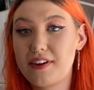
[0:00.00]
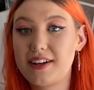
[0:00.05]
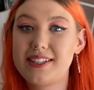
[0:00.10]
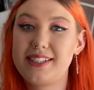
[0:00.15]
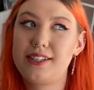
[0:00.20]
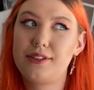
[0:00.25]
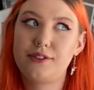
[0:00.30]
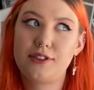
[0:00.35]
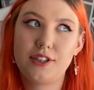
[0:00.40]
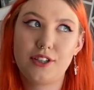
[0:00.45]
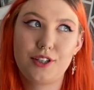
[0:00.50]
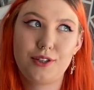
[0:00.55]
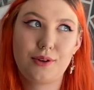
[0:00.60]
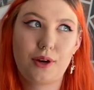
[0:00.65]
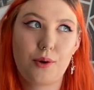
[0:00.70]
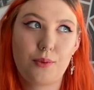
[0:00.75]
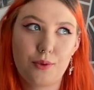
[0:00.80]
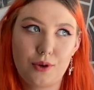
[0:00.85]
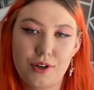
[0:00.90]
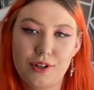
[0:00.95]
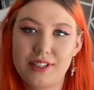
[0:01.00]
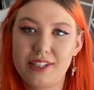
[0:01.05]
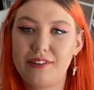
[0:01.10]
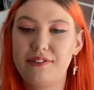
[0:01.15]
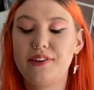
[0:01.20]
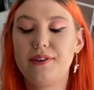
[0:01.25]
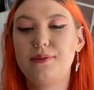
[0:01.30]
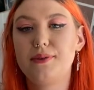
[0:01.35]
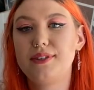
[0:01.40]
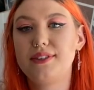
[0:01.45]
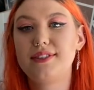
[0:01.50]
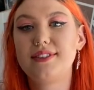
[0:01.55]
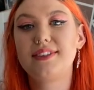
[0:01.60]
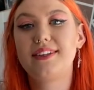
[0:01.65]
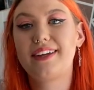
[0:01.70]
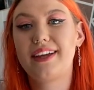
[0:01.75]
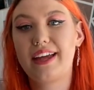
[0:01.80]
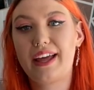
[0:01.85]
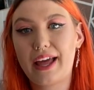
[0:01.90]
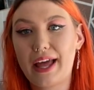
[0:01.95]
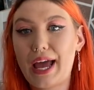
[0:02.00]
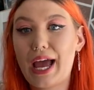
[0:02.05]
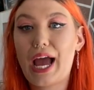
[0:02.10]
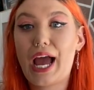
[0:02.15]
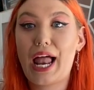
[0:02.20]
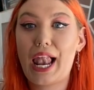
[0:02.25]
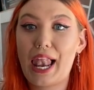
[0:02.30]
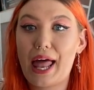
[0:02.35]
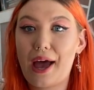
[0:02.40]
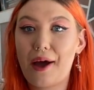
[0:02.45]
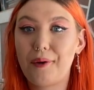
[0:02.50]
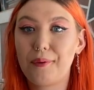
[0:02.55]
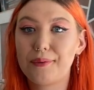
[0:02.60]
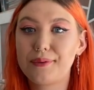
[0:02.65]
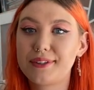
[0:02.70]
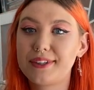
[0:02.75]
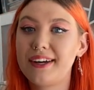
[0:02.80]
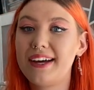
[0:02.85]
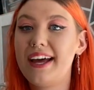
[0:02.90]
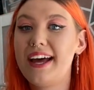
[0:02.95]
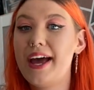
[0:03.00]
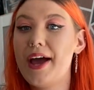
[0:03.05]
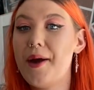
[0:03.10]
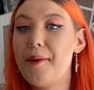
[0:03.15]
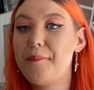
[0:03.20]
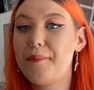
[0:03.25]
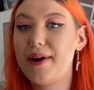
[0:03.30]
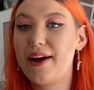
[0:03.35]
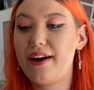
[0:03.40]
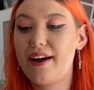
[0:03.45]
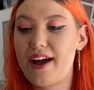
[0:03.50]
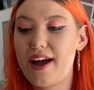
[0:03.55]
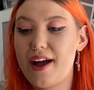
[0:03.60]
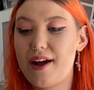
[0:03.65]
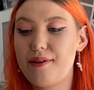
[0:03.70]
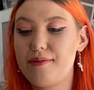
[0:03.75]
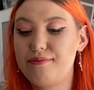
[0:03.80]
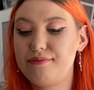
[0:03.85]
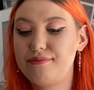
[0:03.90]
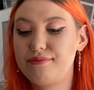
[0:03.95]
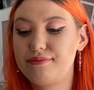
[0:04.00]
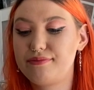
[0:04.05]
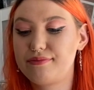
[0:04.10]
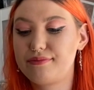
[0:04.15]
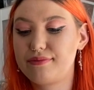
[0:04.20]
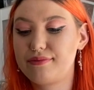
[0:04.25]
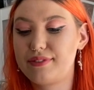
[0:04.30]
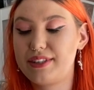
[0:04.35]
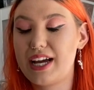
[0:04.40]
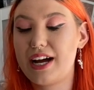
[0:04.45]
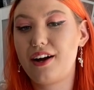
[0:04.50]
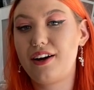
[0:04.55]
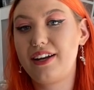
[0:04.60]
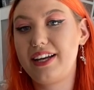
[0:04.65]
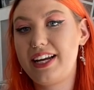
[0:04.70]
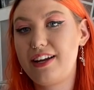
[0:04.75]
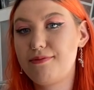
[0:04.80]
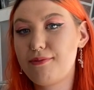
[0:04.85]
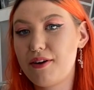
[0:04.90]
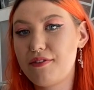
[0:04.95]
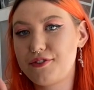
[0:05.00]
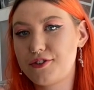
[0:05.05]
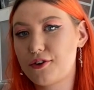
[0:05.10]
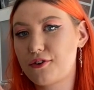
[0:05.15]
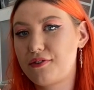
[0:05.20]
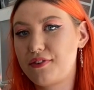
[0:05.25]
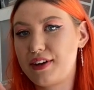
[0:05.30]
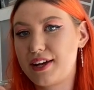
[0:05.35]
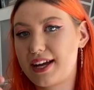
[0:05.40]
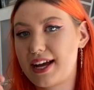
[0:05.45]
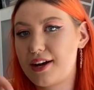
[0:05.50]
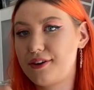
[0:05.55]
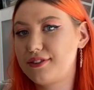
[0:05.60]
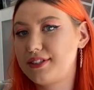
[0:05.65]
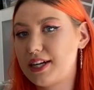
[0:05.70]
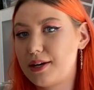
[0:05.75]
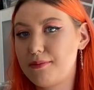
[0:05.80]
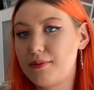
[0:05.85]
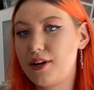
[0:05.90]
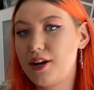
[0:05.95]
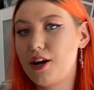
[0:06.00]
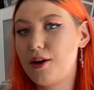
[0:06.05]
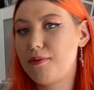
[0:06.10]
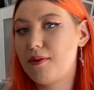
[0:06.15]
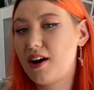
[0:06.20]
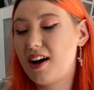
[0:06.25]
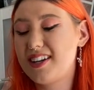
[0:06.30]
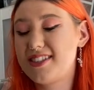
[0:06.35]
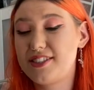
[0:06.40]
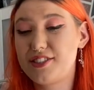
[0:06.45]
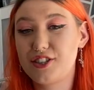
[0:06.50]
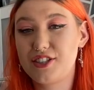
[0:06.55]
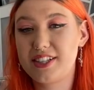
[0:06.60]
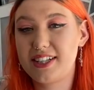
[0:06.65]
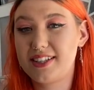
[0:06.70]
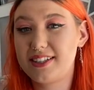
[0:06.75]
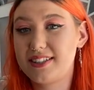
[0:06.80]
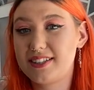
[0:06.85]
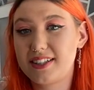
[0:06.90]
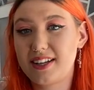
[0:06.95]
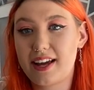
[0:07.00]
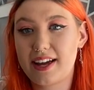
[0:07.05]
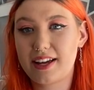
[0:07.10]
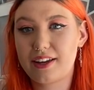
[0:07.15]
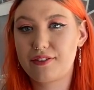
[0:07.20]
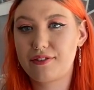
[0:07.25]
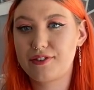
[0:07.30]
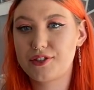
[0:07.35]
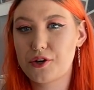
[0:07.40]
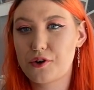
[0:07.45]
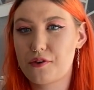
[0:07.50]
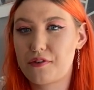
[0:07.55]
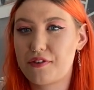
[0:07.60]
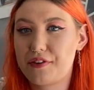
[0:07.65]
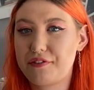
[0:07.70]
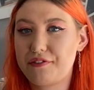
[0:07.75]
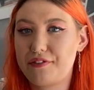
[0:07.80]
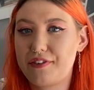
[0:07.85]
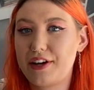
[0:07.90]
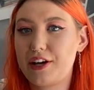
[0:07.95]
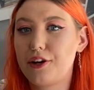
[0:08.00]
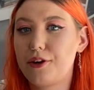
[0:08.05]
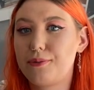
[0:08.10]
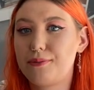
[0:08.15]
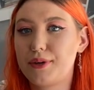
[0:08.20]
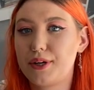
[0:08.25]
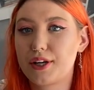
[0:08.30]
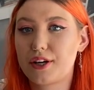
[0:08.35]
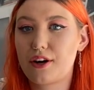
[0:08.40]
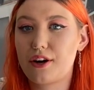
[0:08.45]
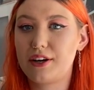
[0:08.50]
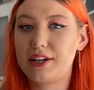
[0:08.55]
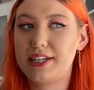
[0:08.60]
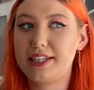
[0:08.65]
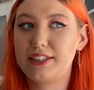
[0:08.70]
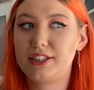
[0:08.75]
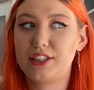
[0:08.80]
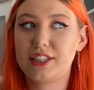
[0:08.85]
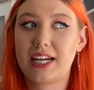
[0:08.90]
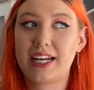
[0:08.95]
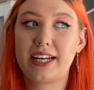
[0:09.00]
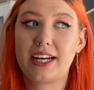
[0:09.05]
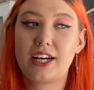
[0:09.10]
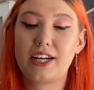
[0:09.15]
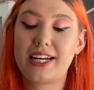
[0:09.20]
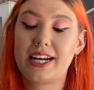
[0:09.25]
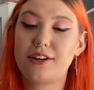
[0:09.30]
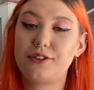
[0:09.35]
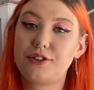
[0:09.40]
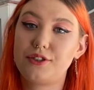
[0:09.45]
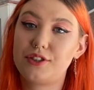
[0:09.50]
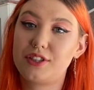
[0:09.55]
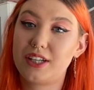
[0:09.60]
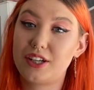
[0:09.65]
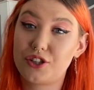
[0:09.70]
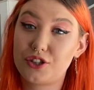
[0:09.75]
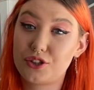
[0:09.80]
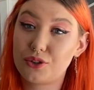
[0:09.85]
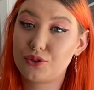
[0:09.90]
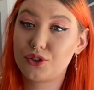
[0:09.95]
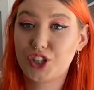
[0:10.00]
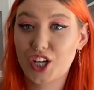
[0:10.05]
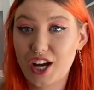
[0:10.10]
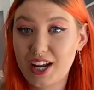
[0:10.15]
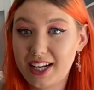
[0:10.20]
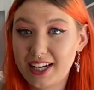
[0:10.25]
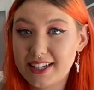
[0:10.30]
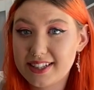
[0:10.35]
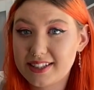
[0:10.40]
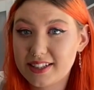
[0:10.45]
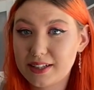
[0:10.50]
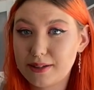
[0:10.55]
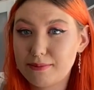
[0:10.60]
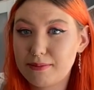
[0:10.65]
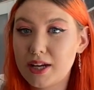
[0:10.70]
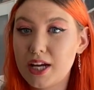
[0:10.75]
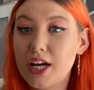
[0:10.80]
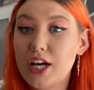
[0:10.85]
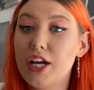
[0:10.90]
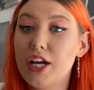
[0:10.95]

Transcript: I still do. I would if it was allowed, but yeah, I'll leave my photography account down below, but I studied like photography and film at college, and I now do digital journalism.